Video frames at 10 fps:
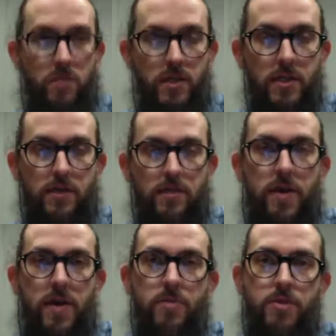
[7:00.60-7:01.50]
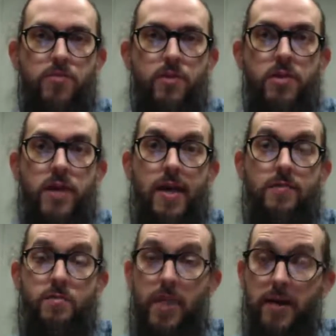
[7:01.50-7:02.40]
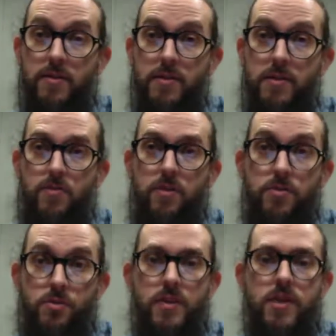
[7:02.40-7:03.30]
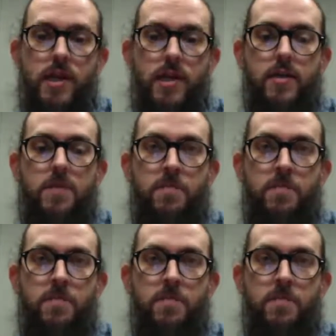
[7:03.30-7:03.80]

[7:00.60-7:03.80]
it's fine. But when you have a magazine with a street date,